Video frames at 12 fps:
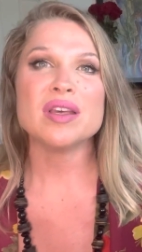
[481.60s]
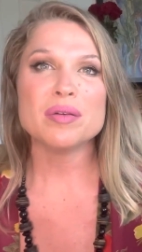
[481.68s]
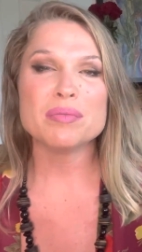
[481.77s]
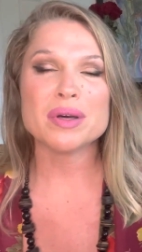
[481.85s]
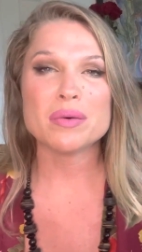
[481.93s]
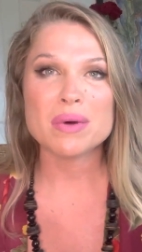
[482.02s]

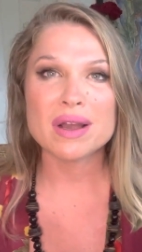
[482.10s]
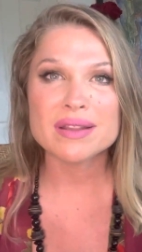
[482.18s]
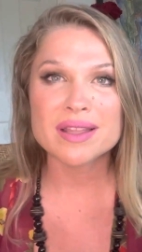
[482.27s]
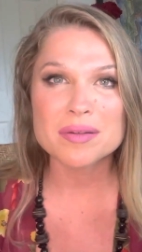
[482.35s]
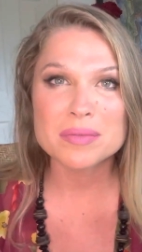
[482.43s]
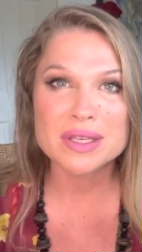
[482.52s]
But while
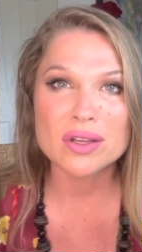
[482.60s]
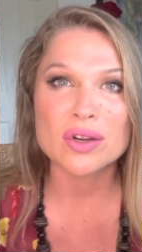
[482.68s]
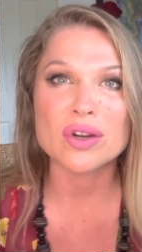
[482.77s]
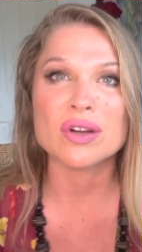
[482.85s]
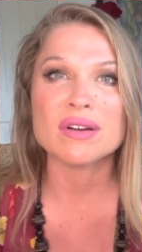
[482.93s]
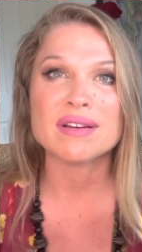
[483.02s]
I'm
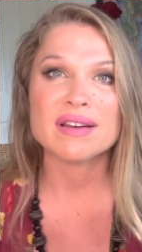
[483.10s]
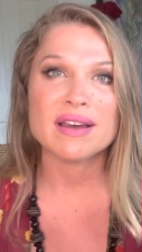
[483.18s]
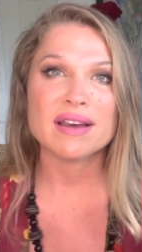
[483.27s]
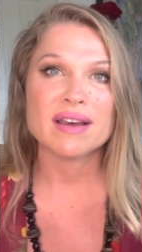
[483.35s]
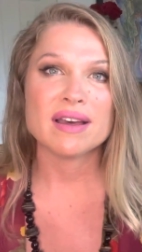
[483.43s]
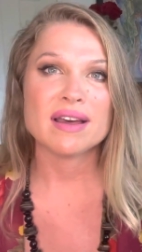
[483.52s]
here,
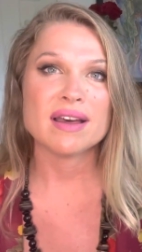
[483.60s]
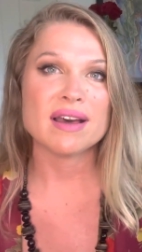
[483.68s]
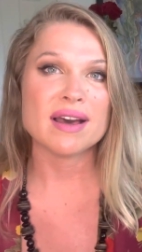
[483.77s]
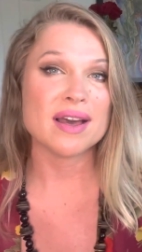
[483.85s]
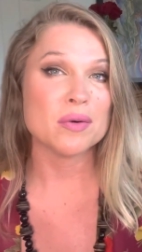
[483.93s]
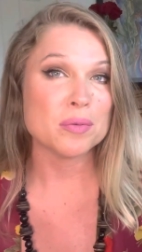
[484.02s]

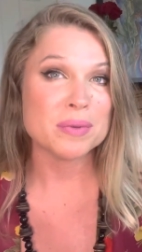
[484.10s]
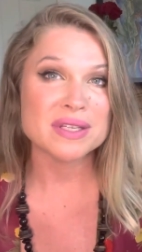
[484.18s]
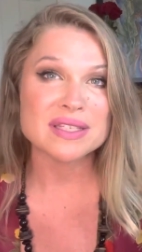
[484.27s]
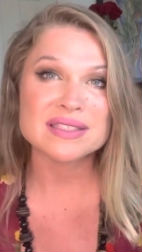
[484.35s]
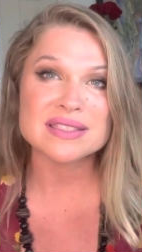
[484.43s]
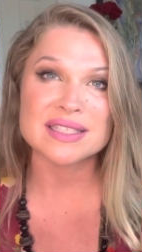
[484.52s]
I will be
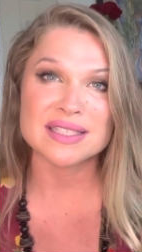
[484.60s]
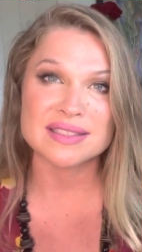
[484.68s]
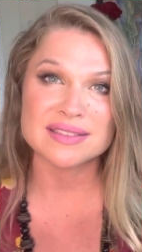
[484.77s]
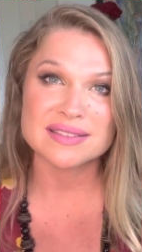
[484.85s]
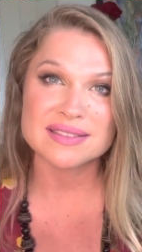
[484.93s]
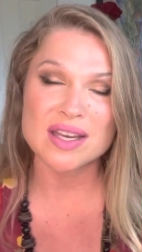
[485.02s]
content.
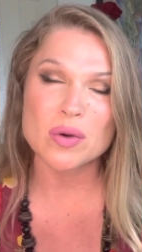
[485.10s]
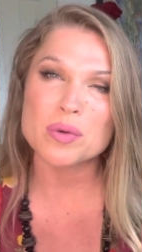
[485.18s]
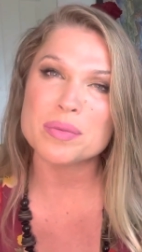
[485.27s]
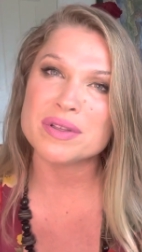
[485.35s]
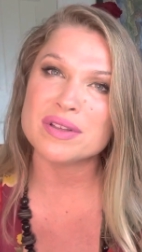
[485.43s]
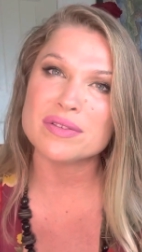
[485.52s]
I will
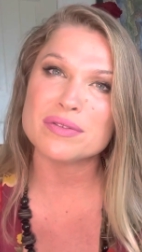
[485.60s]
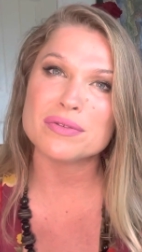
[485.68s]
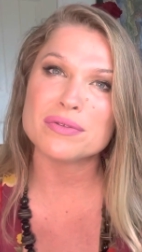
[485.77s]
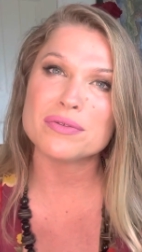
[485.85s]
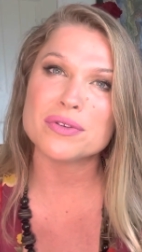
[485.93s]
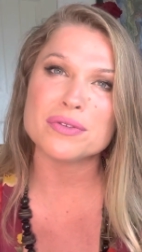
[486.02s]
be
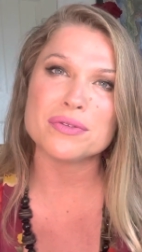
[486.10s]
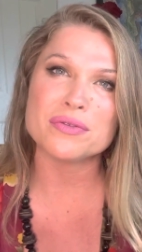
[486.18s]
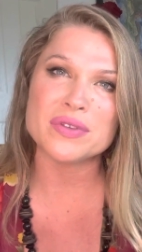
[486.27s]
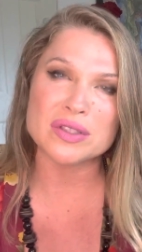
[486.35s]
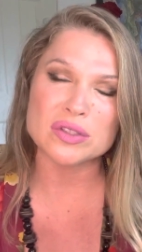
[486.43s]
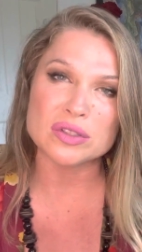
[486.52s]

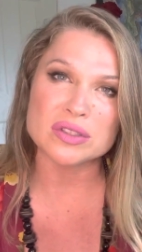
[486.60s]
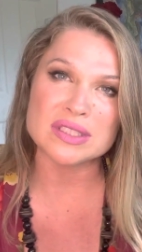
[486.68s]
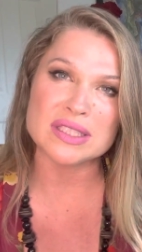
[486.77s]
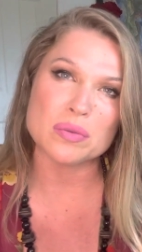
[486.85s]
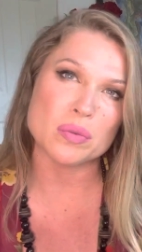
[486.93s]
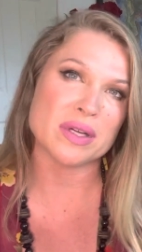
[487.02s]
fulfilled
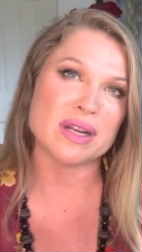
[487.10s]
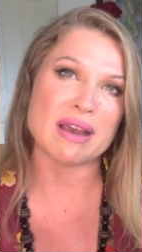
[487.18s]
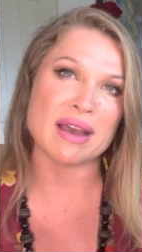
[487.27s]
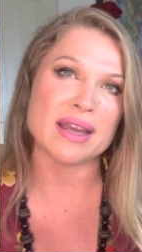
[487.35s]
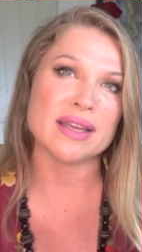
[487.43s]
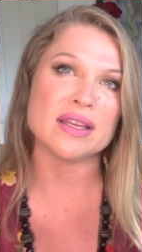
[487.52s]
in what
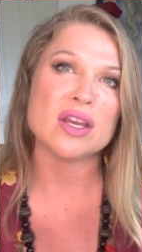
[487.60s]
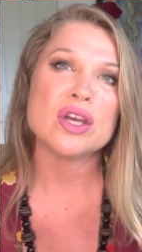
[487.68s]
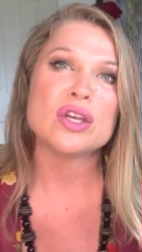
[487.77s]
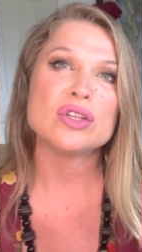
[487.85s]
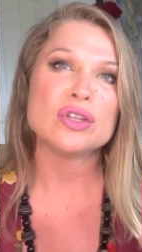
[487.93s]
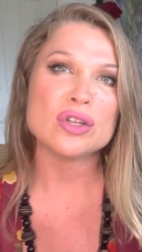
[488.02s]
I
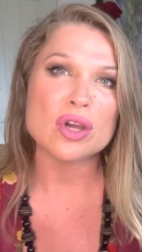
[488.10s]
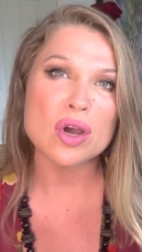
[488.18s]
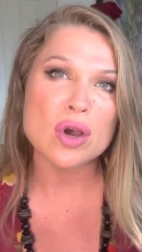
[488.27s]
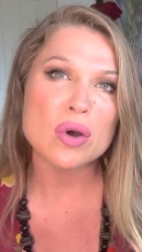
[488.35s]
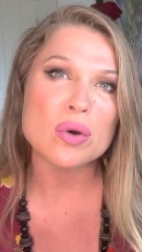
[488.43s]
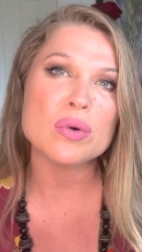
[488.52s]

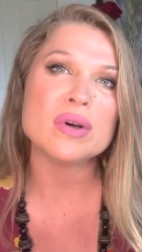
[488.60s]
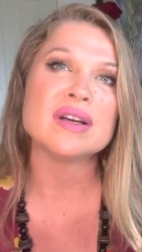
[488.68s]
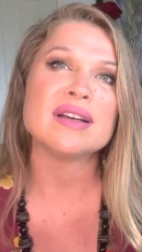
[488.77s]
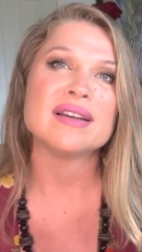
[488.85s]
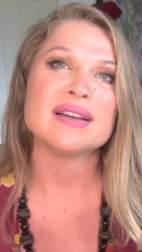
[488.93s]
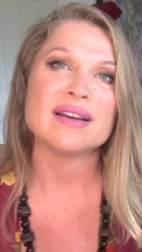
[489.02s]
know
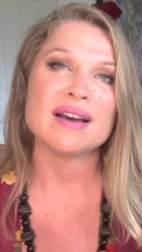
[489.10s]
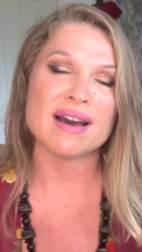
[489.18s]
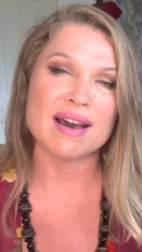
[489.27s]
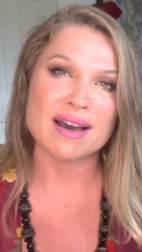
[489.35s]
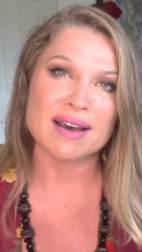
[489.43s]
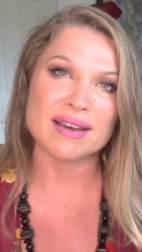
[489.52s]

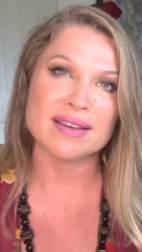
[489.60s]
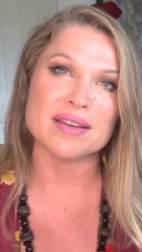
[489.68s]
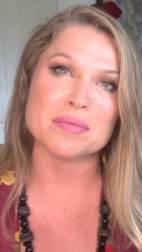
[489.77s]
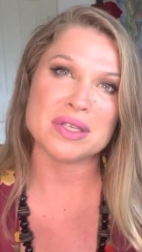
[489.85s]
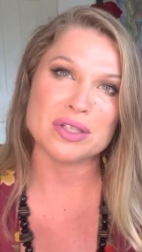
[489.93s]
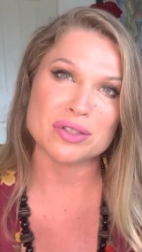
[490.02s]
I
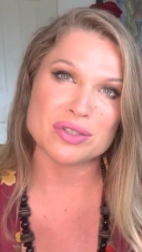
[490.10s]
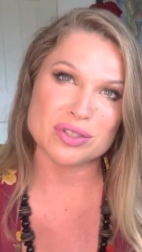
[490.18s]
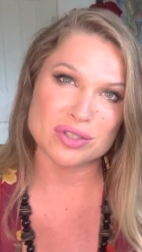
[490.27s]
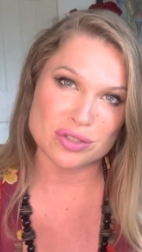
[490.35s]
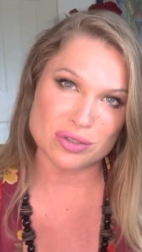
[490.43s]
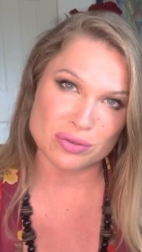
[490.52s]
am here to
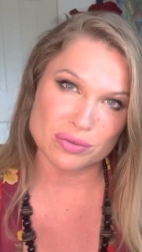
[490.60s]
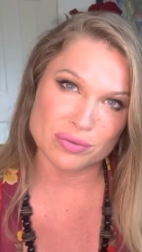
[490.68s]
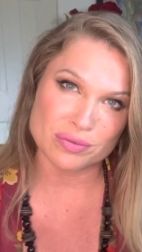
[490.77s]
do.